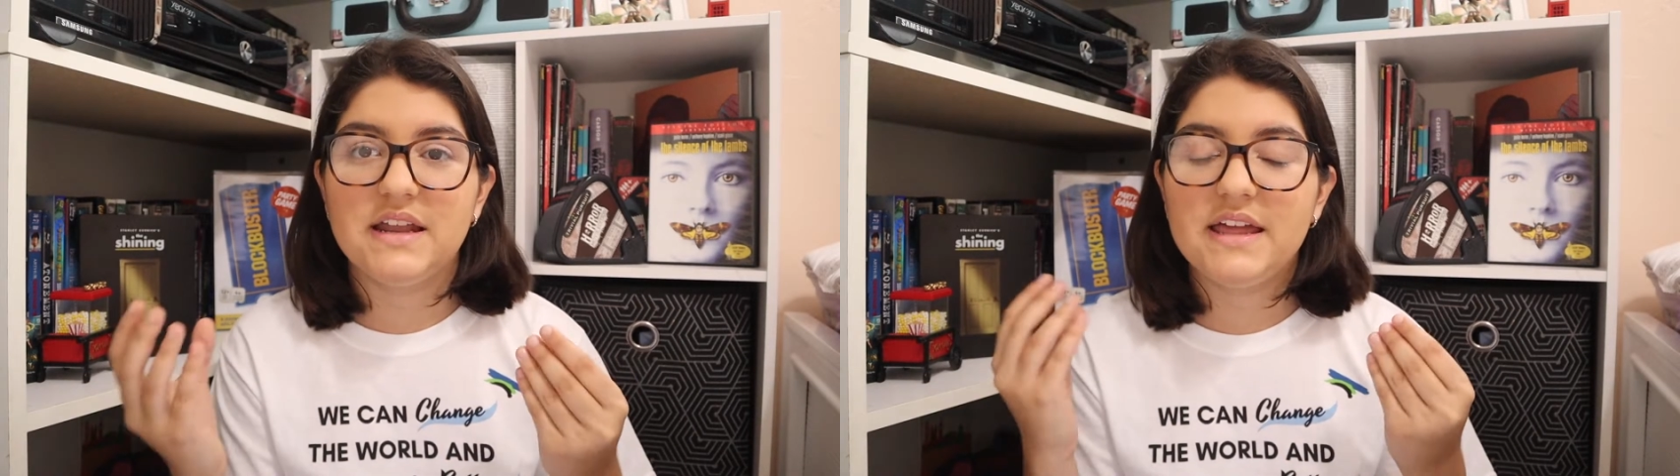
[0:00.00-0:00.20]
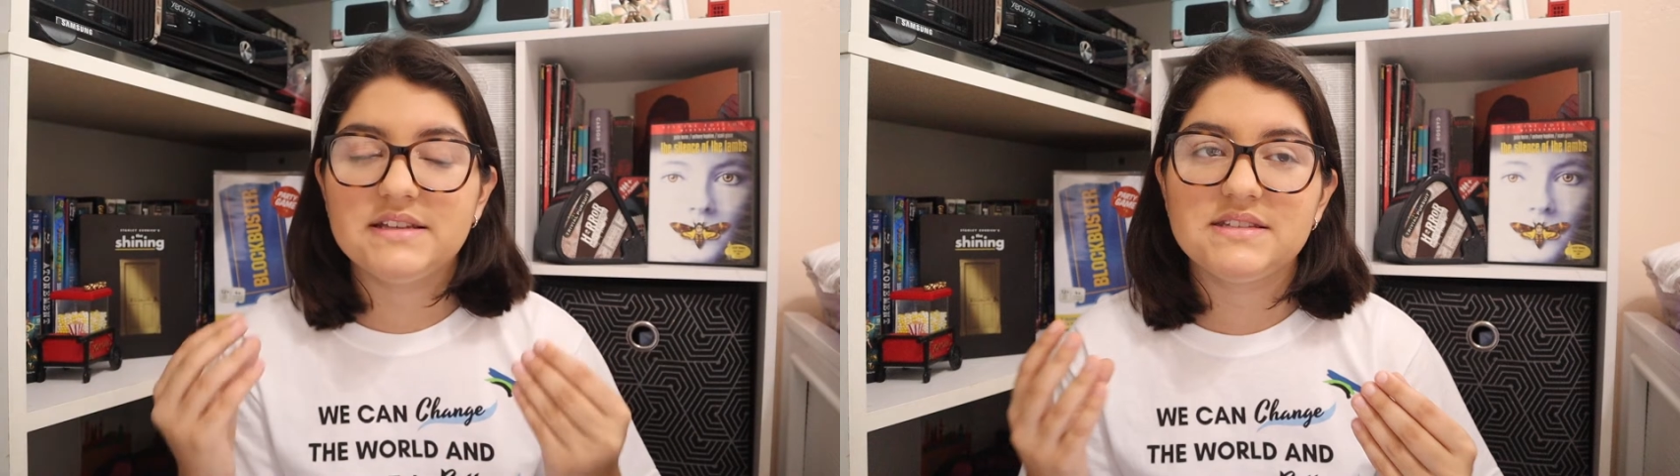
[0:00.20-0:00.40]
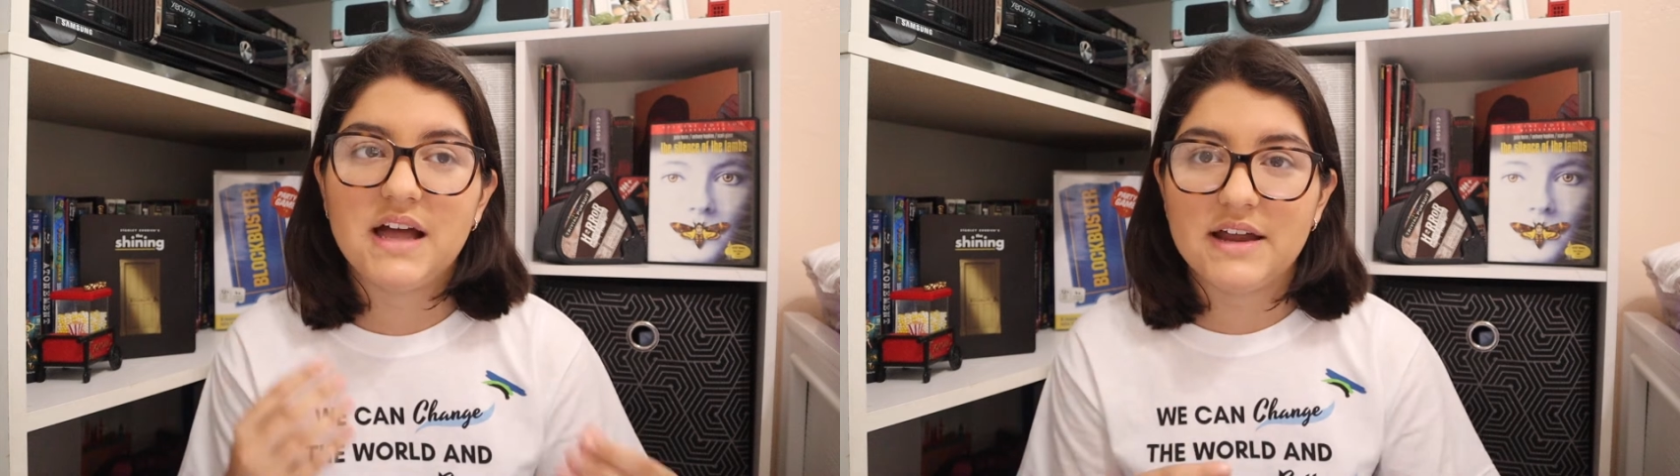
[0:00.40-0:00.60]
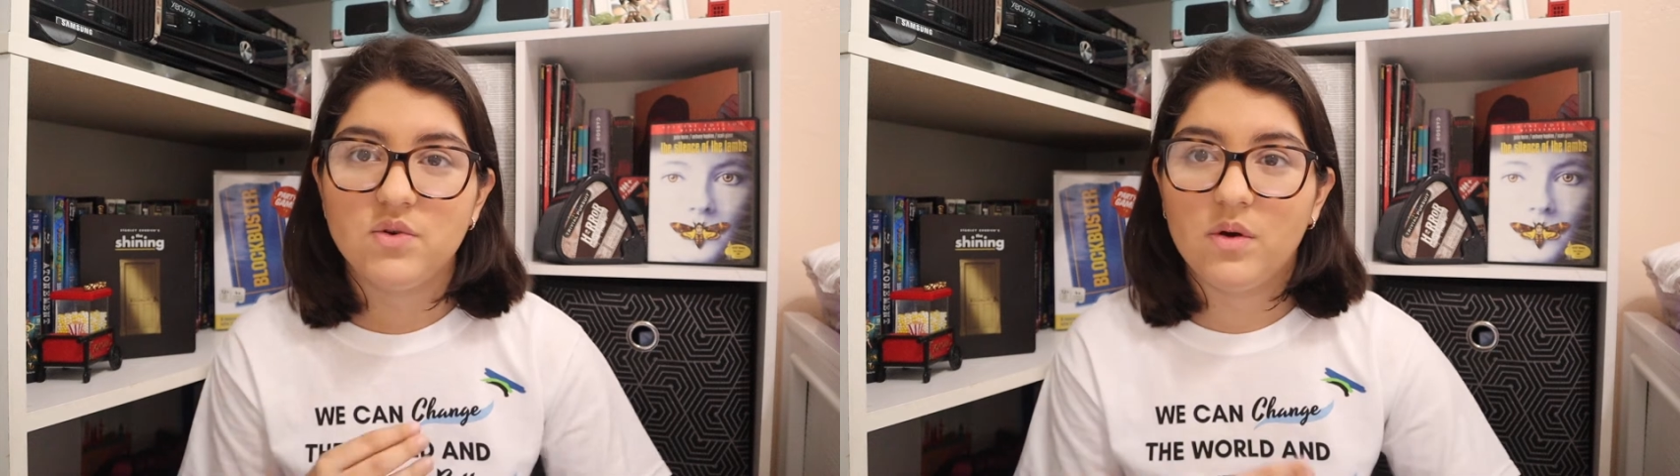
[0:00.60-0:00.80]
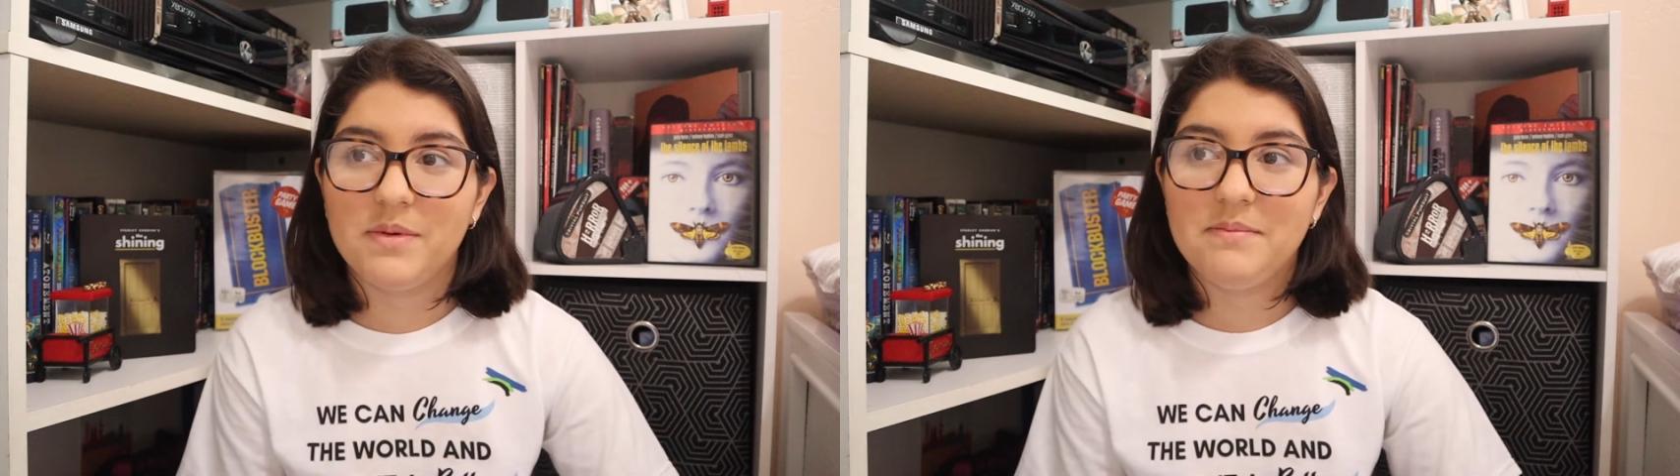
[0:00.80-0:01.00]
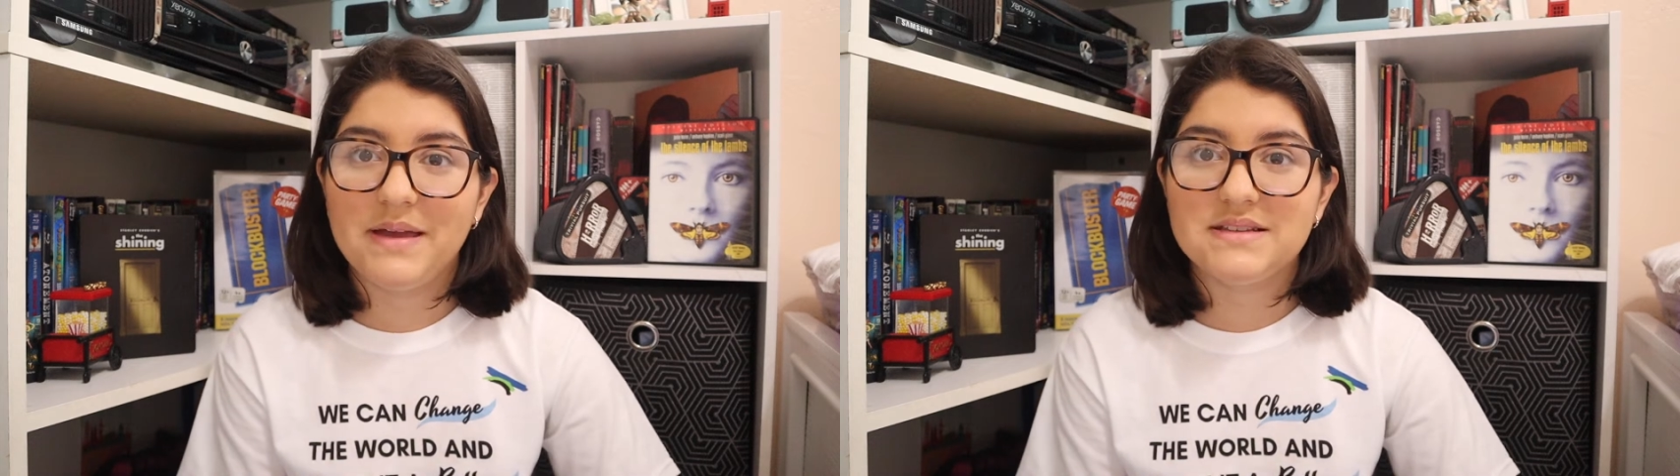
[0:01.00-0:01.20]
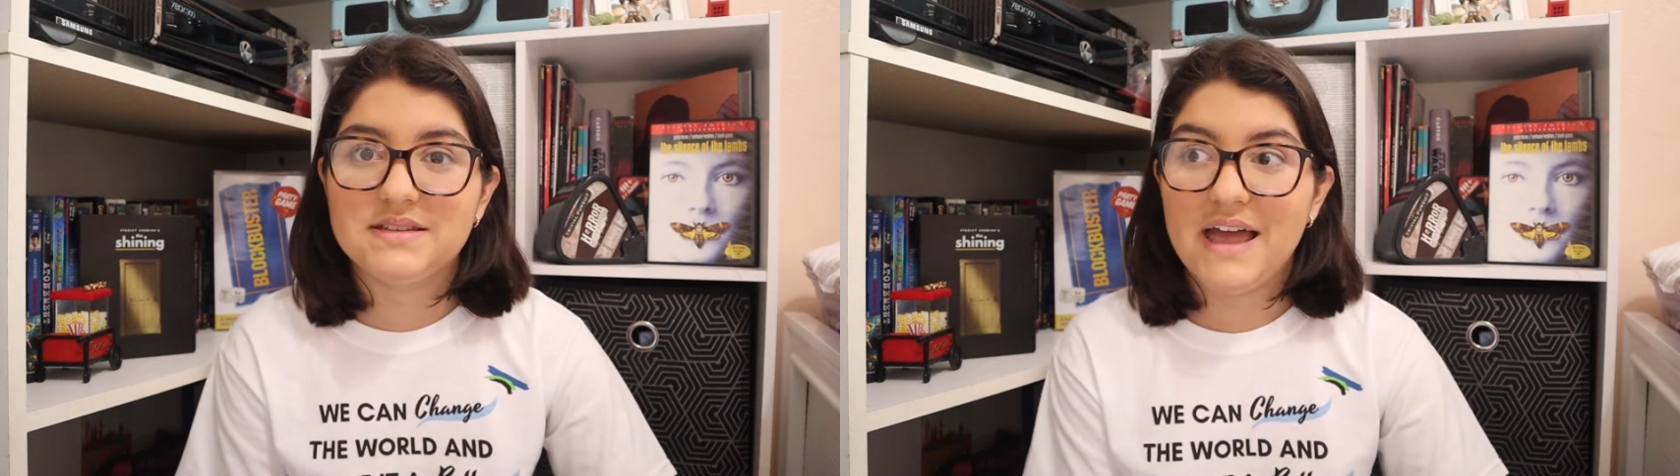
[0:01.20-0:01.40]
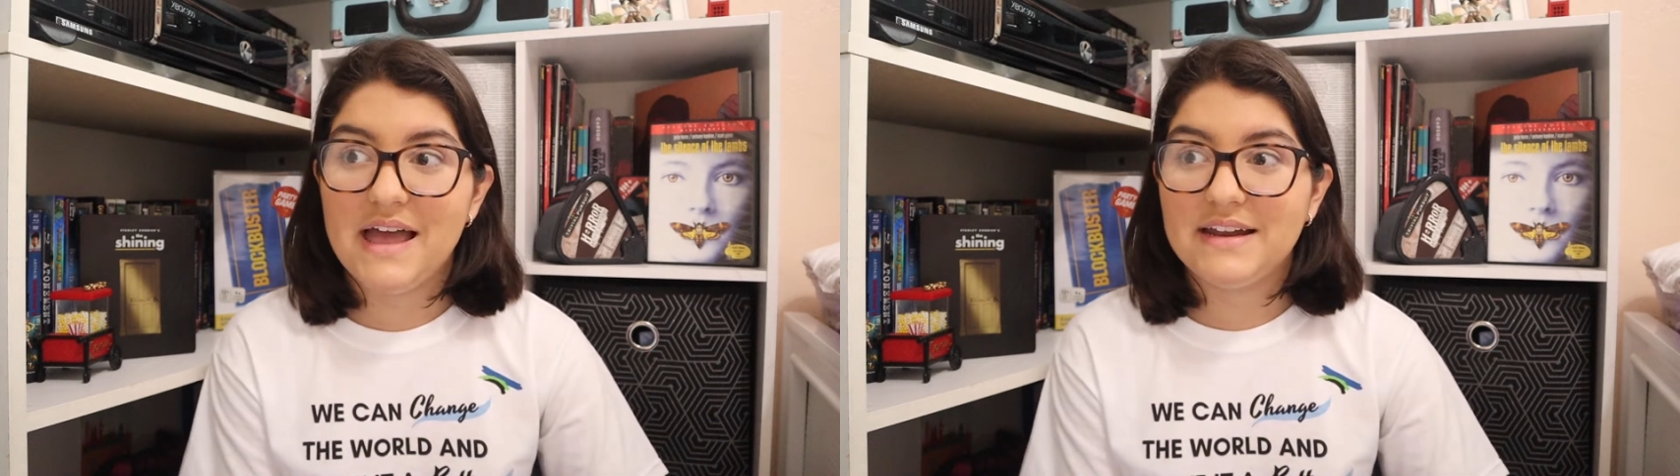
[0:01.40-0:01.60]
inside Norman
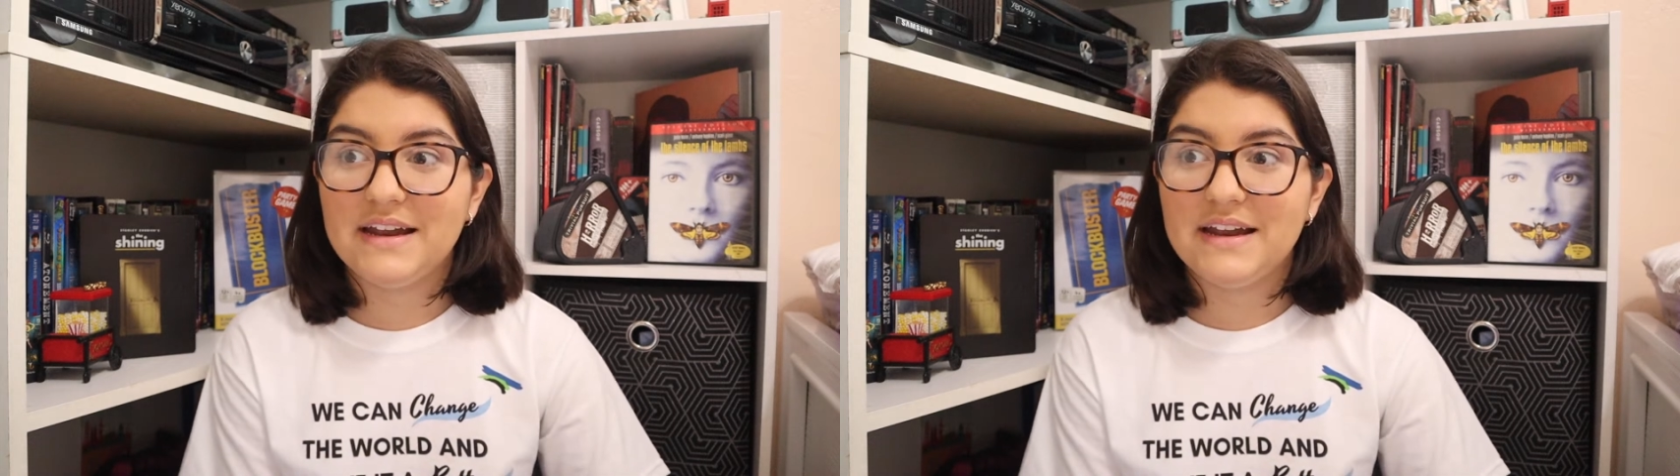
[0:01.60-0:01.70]
Bates' head,